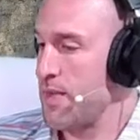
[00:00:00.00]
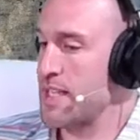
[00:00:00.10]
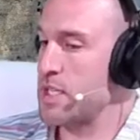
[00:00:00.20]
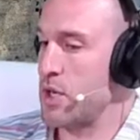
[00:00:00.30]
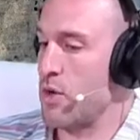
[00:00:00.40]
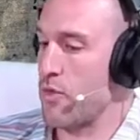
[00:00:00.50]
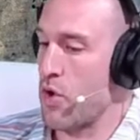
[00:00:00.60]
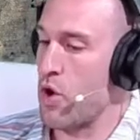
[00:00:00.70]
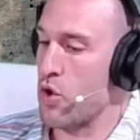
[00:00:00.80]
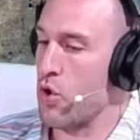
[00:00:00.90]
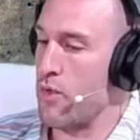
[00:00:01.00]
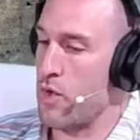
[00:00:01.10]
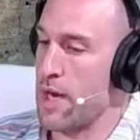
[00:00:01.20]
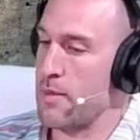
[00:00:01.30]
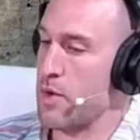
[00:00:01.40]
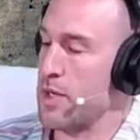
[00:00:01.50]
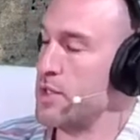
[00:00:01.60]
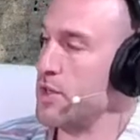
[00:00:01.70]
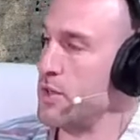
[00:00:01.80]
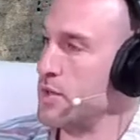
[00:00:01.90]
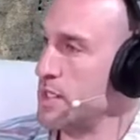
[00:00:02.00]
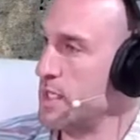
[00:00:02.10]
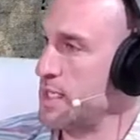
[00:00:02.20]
the overall goal of what I'm going to do is